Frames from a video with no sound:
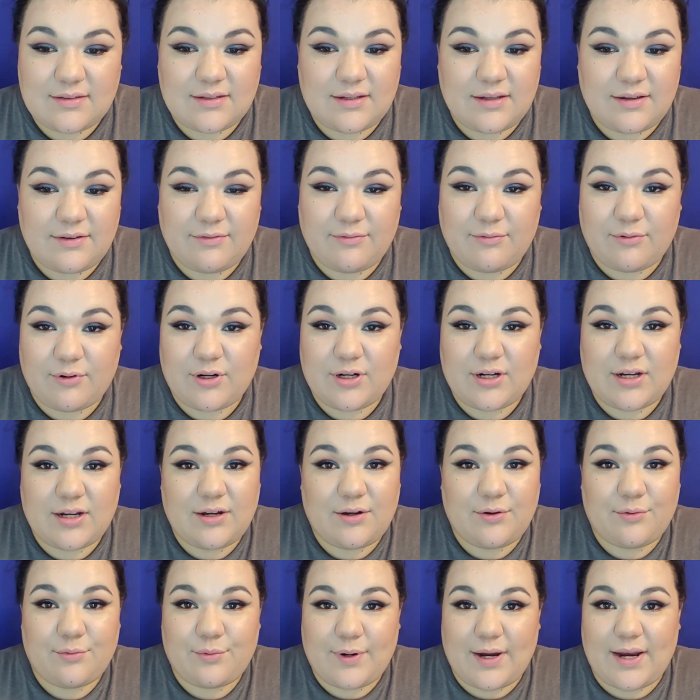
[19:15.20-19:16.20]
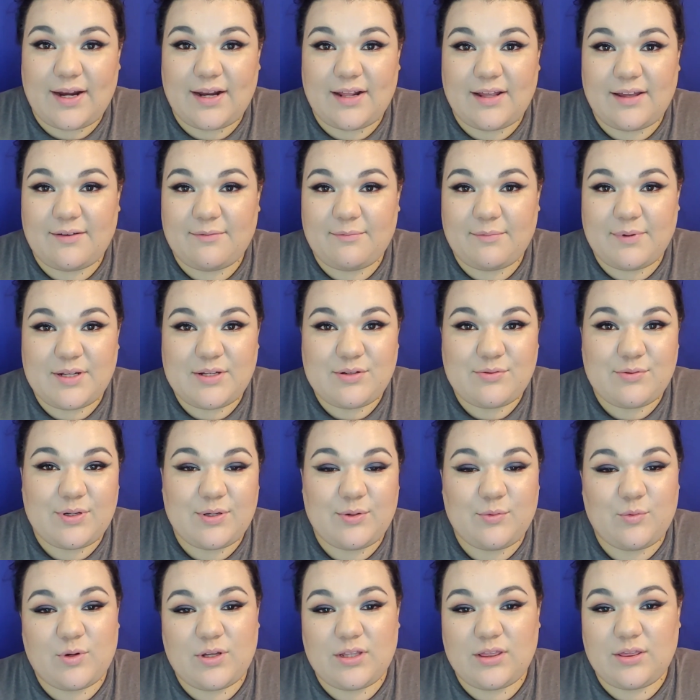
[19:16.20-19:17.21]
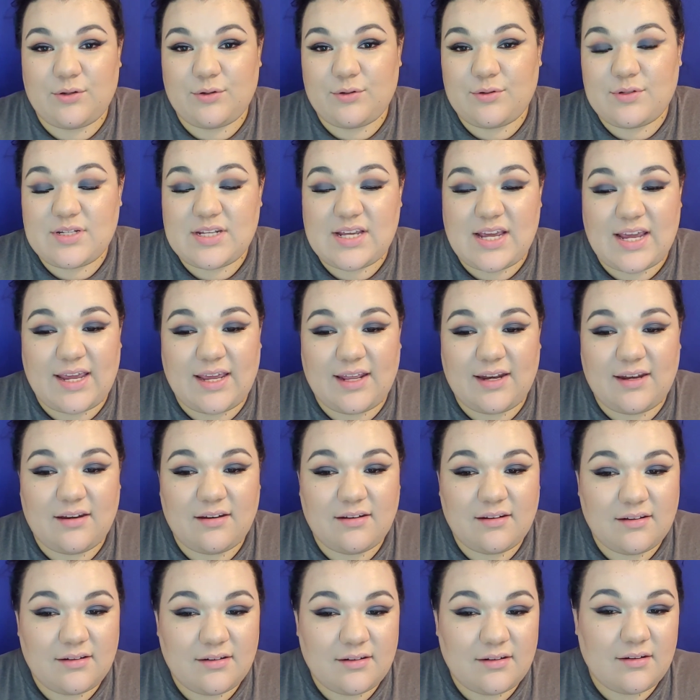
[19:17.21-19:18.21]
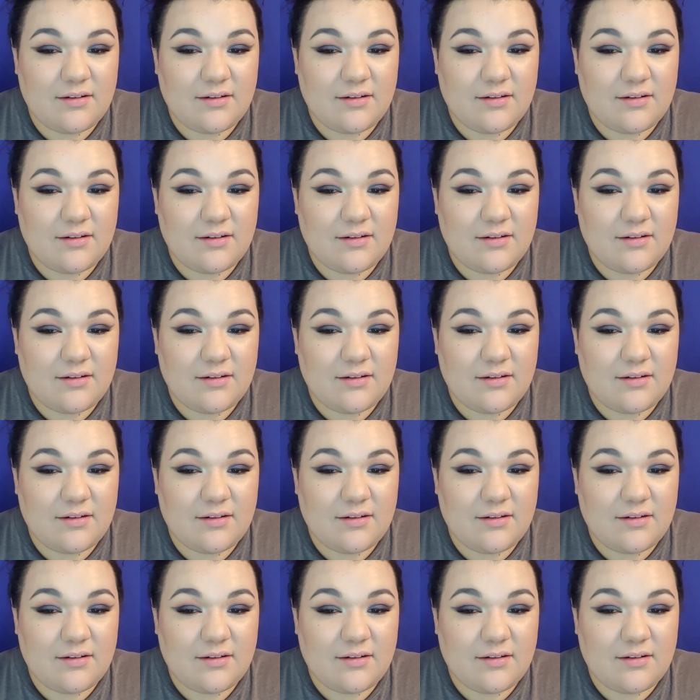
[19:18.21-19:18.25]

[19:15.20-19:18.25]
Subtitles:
if we're gonna rate it between 1 through 10,